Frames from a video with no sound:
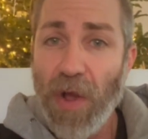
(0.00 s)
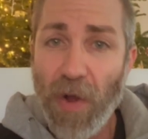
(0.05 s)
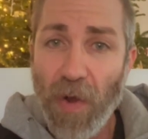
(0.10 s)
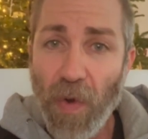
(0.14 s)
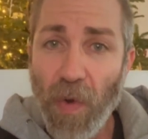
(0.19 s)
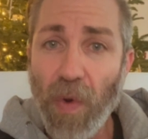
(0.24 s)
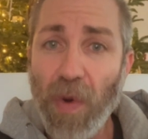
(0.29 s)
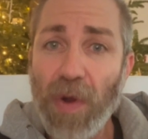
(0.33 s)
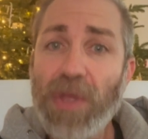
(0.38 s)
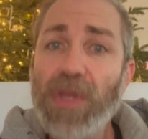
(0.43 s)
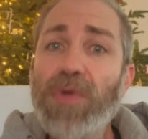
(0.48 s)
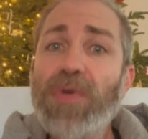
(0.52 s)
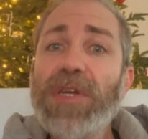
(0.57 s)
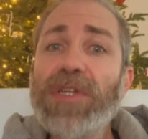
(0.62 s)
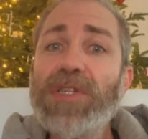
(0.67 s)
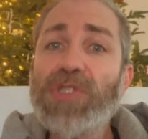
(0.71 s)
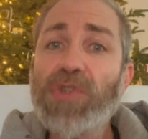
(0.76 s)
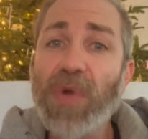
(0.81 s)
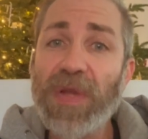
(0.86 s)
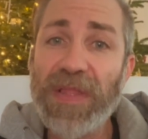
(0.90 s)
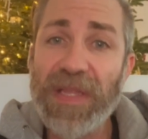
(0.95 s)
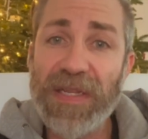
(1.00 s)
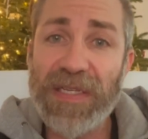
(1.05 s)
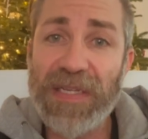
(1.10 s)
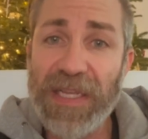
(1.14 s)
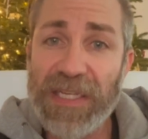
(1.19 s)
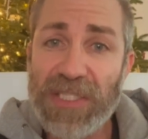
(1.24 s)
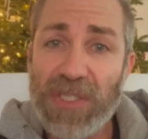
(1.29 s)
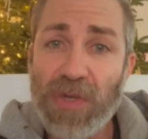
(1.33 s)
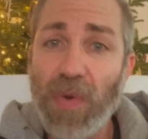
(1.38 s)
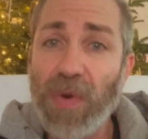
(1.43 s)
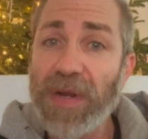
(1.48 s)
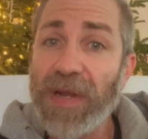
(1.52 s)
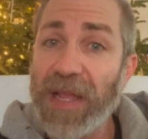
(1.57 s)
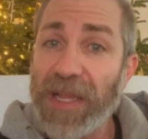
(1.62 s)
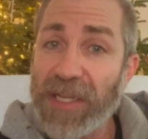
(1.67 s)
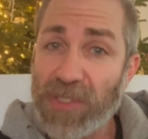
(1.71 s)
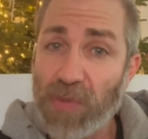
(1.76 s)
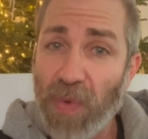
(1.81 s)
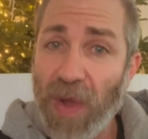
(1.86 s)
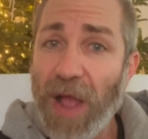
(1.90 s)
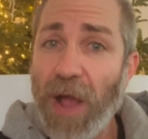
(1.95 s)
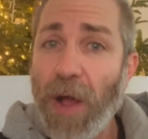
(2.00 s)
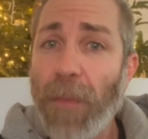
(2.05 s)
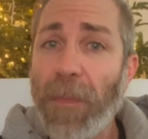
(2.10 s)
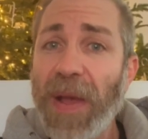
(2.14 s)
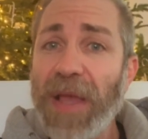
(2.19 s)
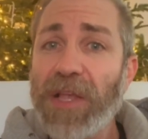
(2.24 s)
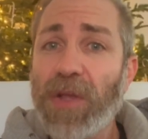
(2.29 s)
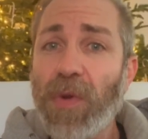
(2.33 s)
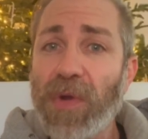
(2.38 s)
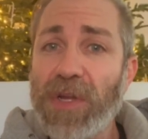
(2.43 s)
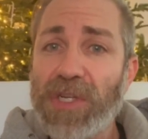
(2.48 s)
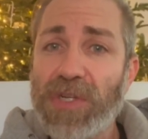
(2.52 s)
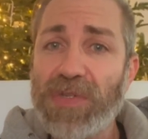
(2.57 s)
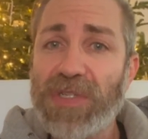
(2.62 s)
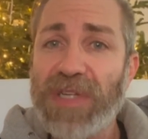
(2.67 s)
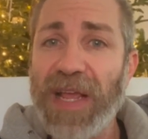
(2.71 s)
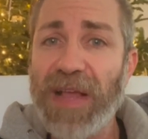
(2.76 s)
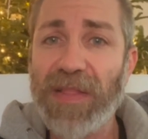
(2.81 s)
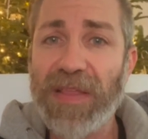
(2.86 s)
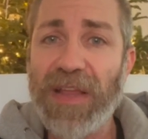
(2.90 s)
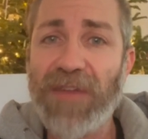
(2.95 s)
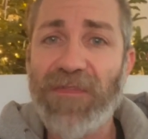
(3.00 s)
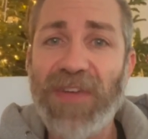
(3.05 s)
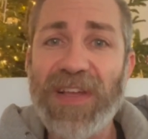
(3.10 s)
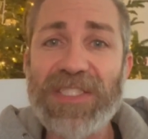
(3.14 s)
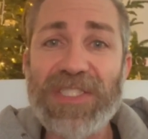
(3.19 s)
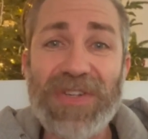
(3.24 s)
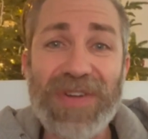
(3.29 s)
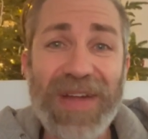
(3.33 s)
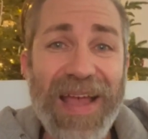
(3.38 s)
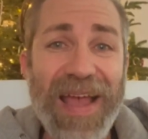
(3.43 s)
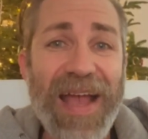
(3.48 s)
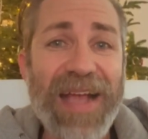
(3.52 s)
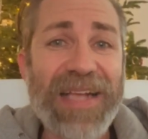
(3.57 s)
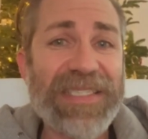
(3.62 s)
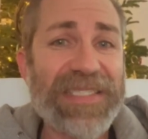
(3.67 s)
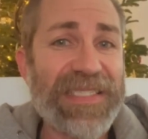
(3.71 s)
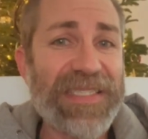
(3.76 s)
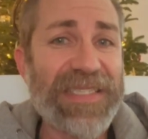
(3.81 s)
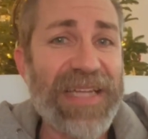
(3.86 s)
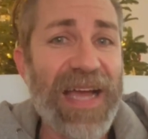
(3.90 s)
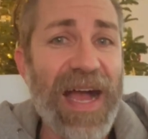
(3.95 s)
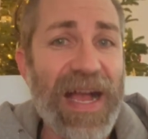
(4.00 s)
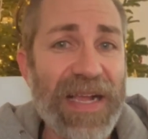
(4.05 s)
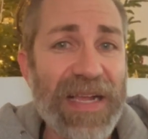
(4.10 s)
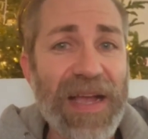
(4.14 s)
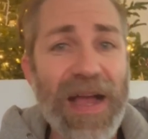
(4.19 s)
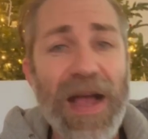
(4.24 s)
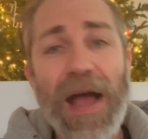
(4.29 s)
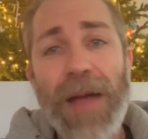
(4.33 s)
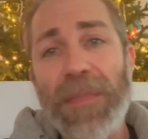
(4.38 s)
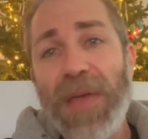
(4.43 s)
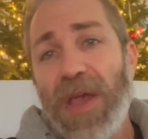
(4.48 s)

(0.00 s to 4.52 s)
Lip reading: or you can join the Discord as well by going to dailyinvestorx.com.